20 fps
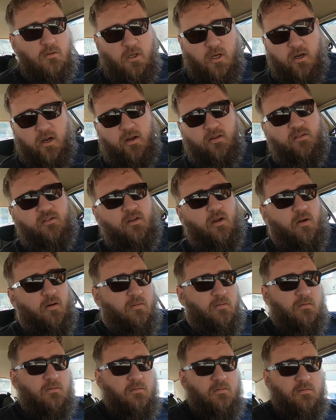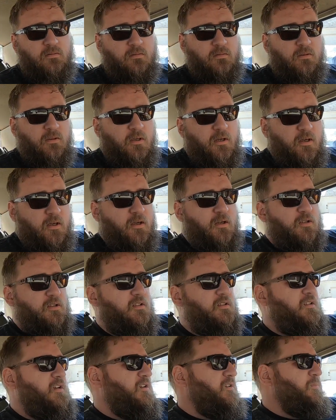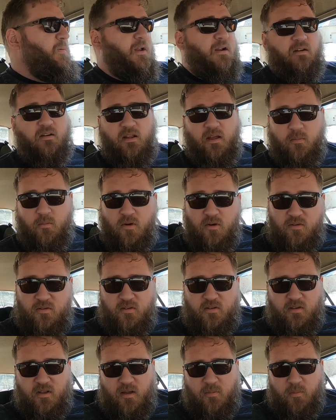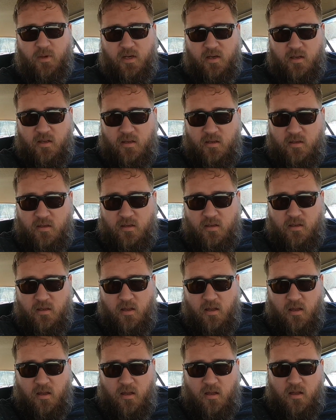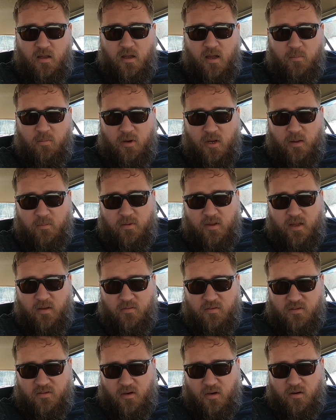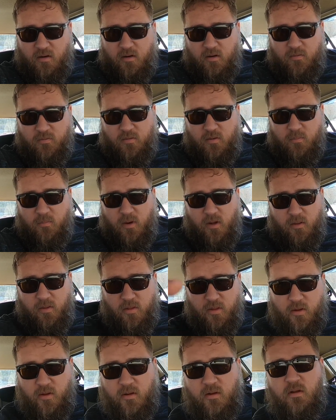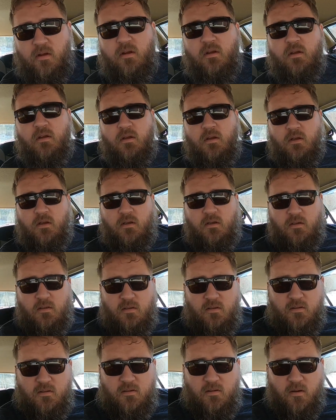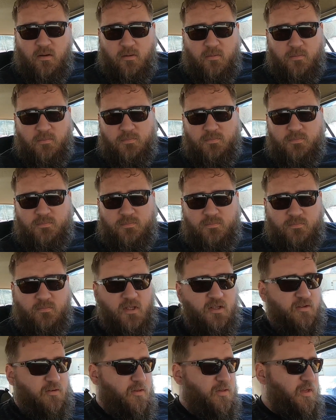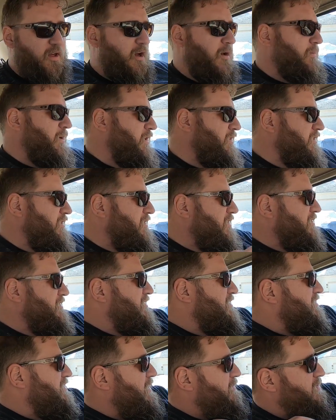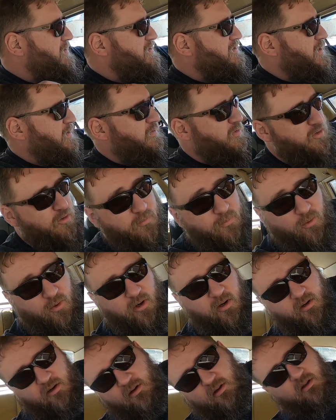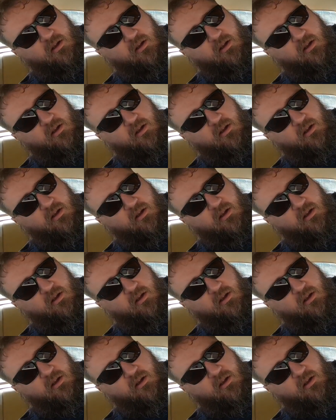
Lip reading: Alright, so she starts better than that most of the time, but I probably haven't started her for a month. So Thelma is the 77 Newport